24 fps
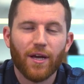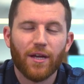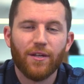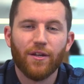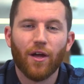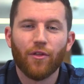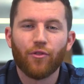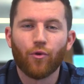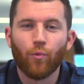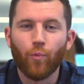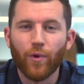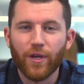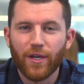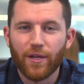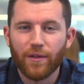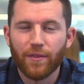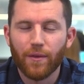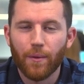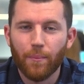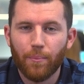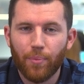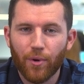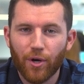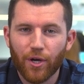Another week in
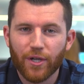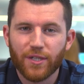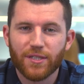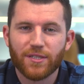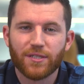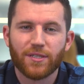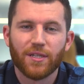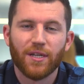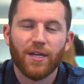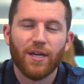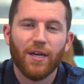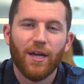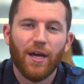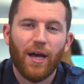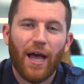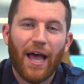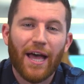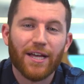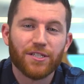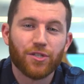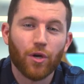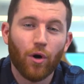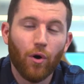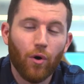the books.
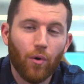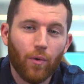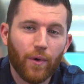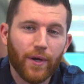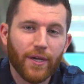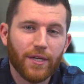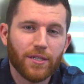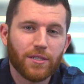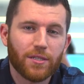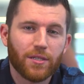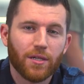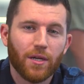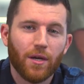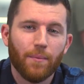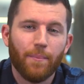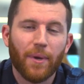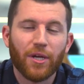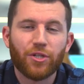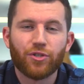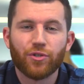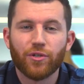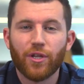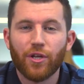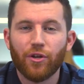As always,
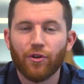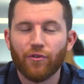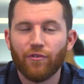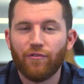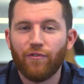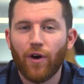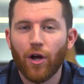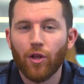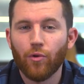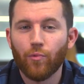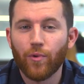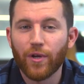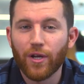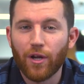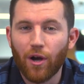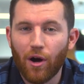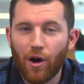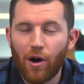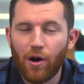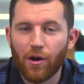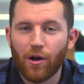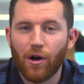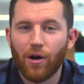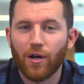make sure that you're following
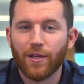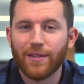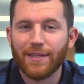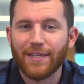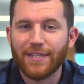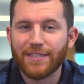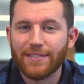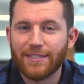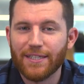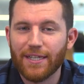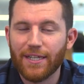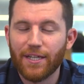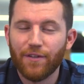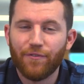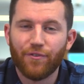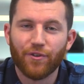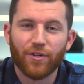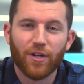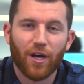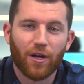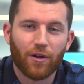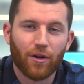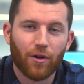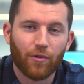Gong on LinkedIn if you're
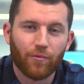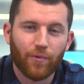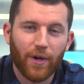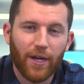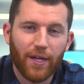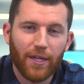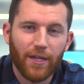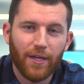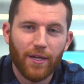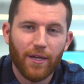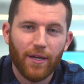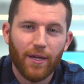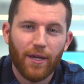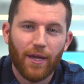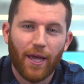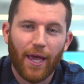not already.